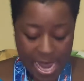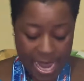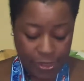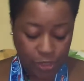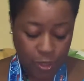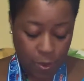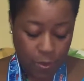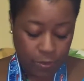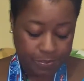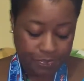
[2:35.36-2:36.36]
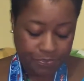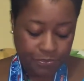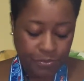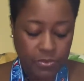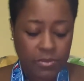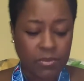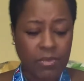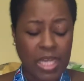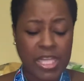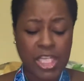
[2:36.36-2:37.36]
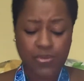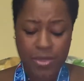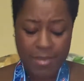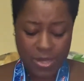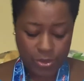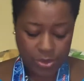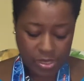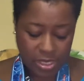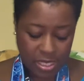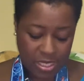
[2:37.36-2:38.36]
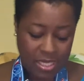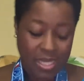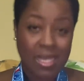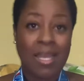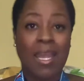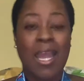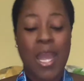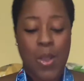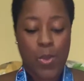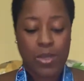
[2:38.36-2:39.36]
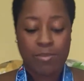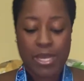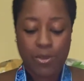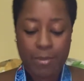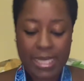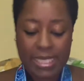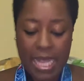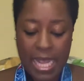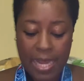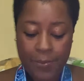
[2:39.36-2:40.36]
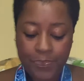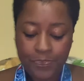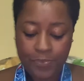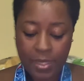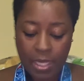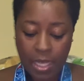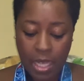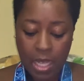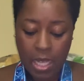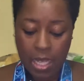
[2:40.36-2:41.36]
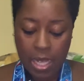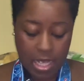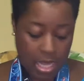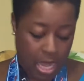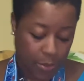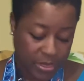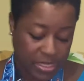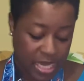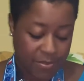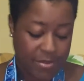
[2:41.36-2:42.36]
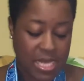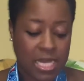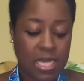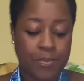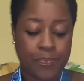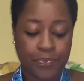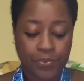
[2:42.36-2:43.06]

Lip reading: And so these 3 medals on Medal Monday, I would say mean